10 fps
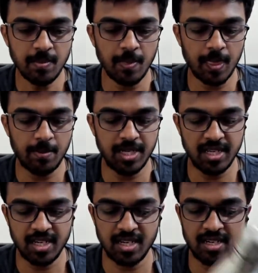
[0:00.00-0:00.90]
But
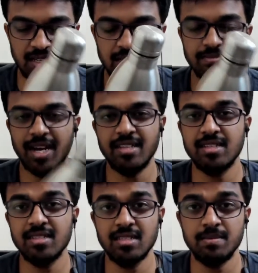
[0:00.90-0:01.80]
yeah, I think
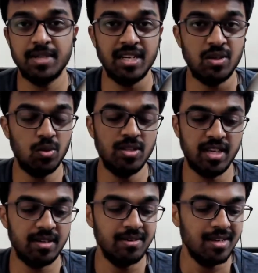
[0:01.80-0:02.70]
this is a pretty cool thing.